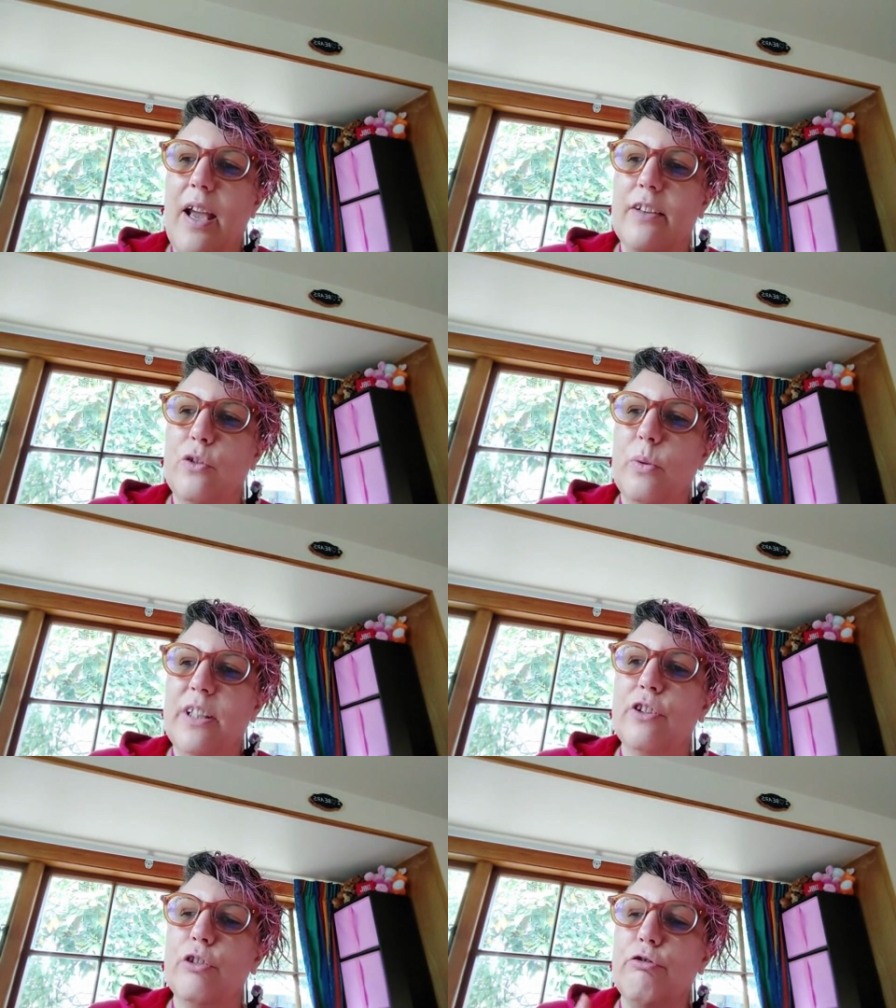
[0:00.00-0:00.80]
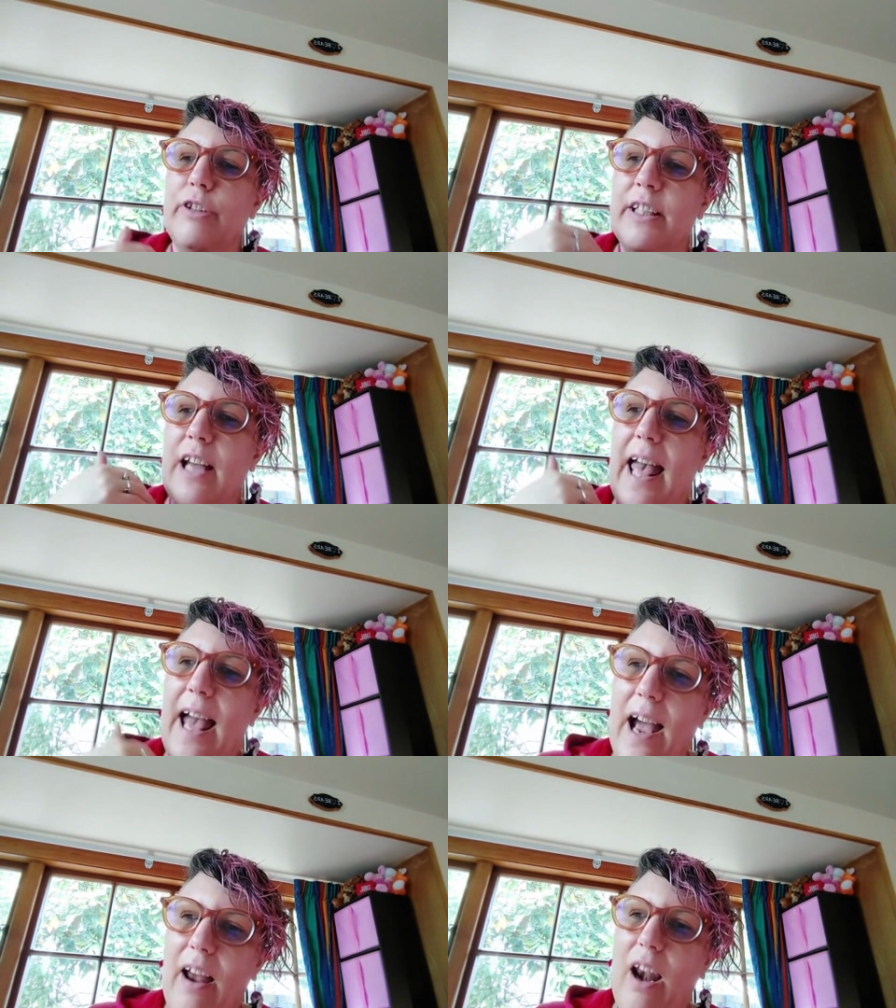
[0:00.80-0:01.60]
As we surrender
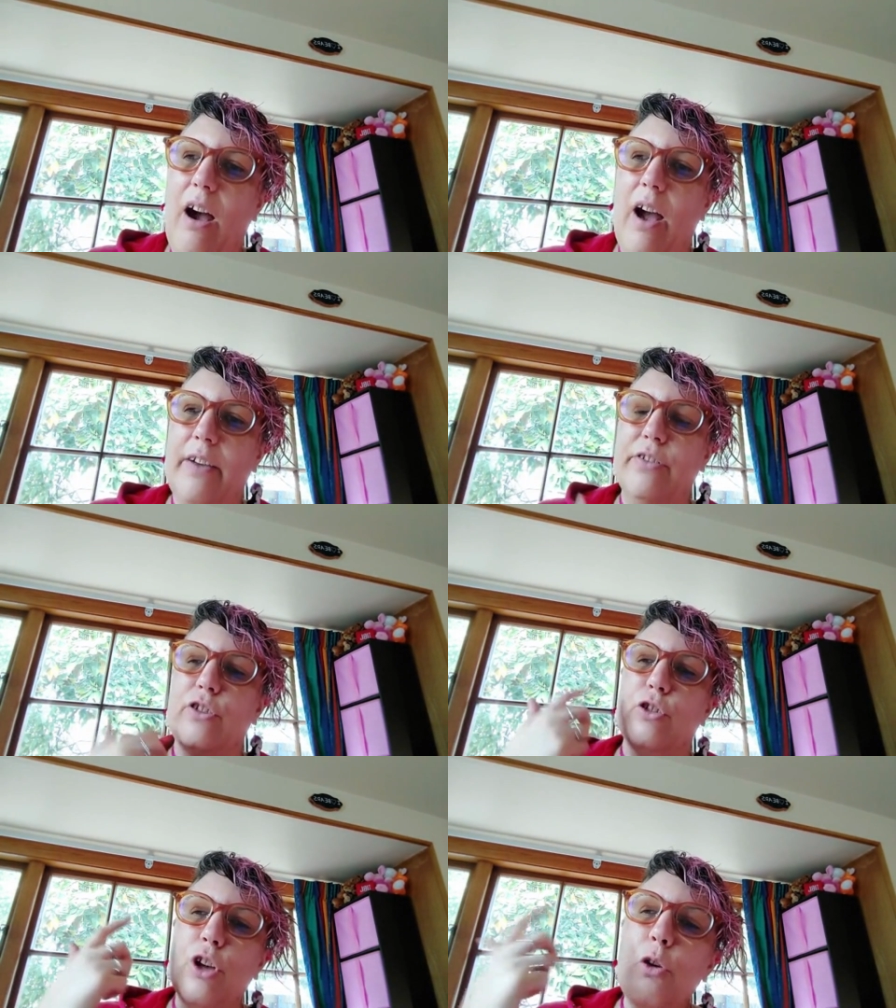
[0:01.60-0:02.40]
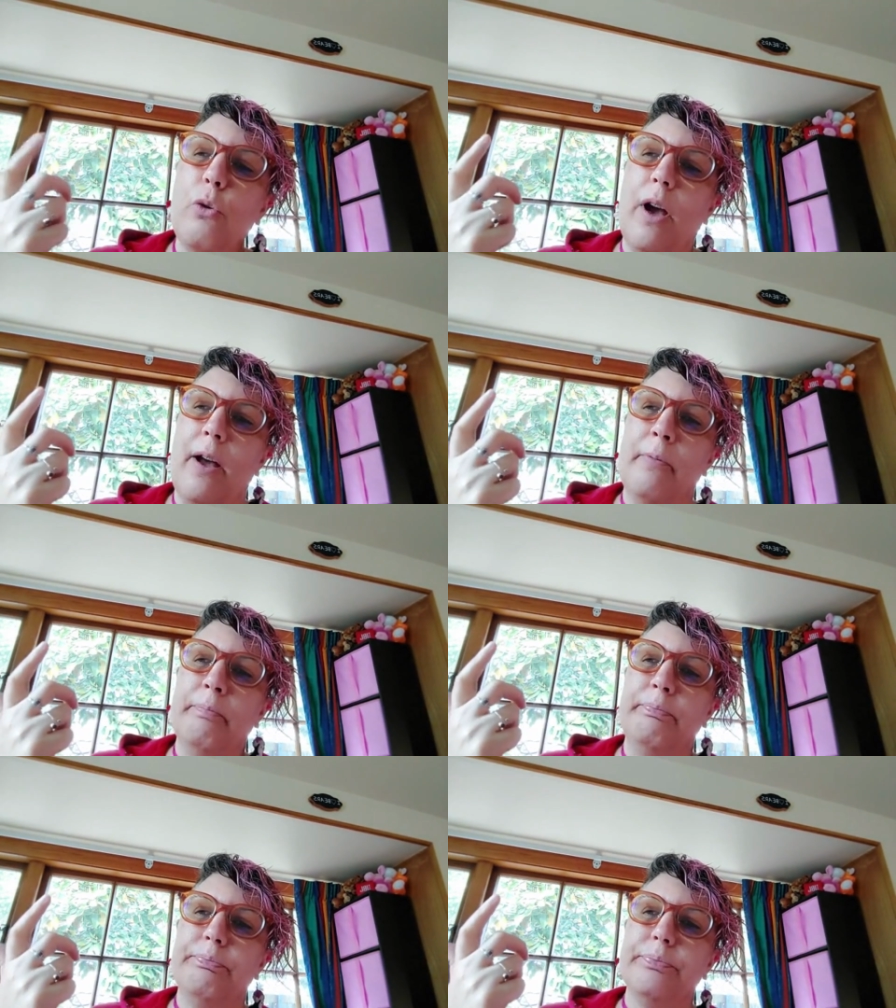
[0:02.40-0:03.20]
our lives to
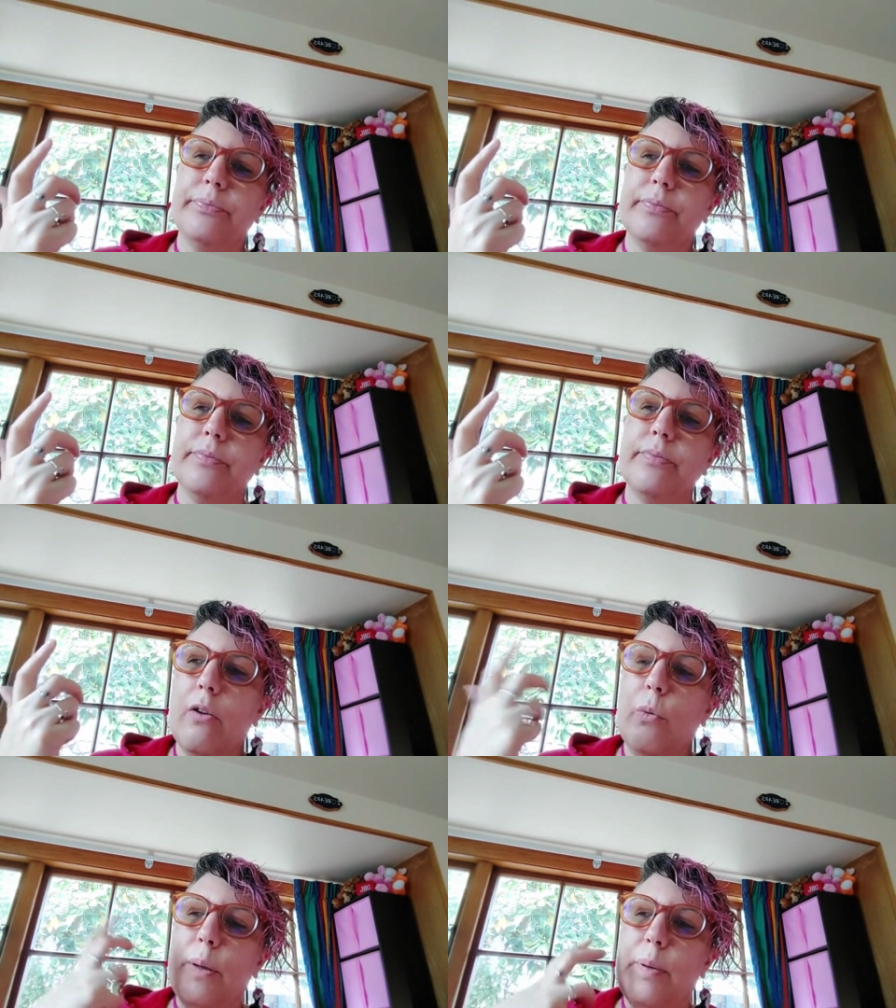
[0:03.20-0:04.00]
Him, we